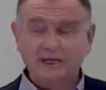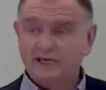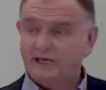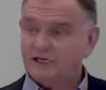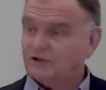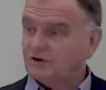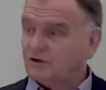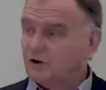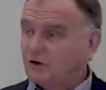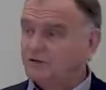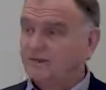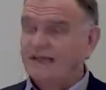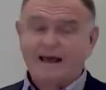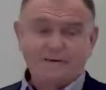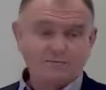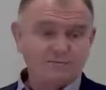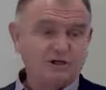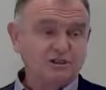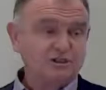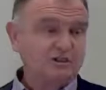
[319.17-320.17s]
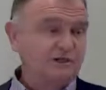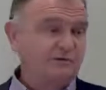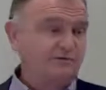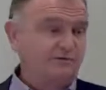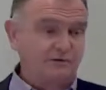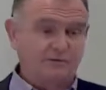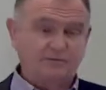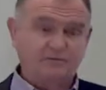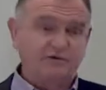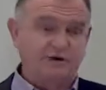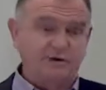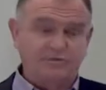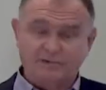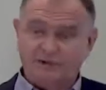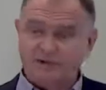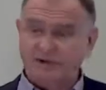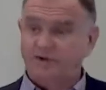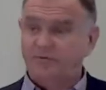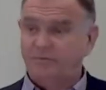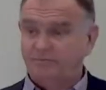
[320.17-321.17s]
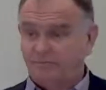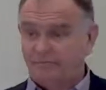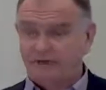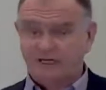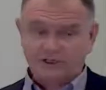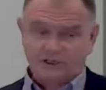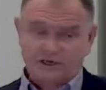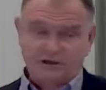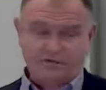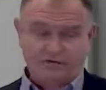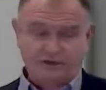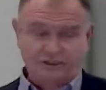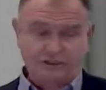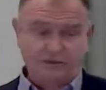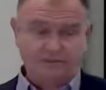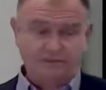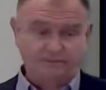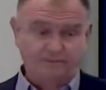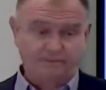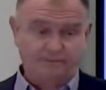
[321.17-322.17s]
So not that much different from the Petrel vision.